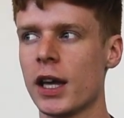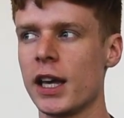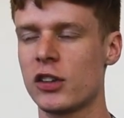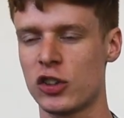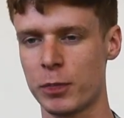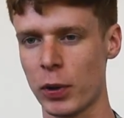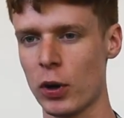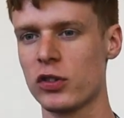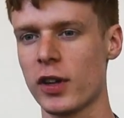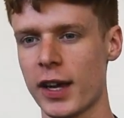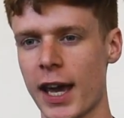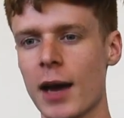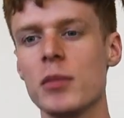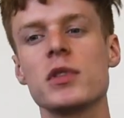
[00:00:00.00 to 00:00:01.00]
exposed
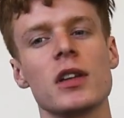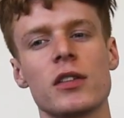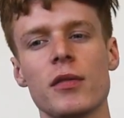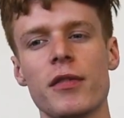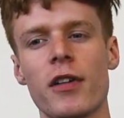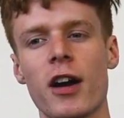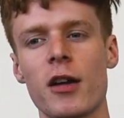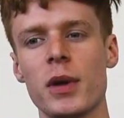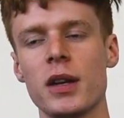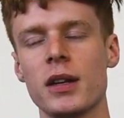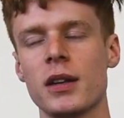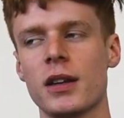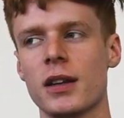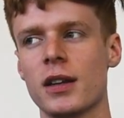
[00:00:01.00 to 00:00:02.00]
I am to this environment.
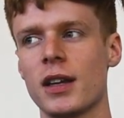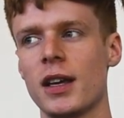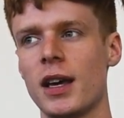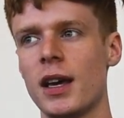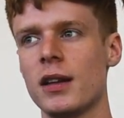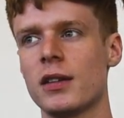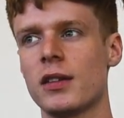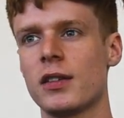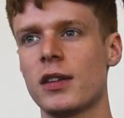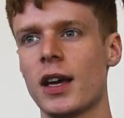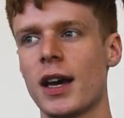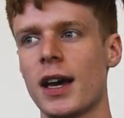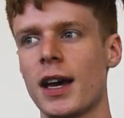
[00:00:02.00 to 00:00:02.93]
It's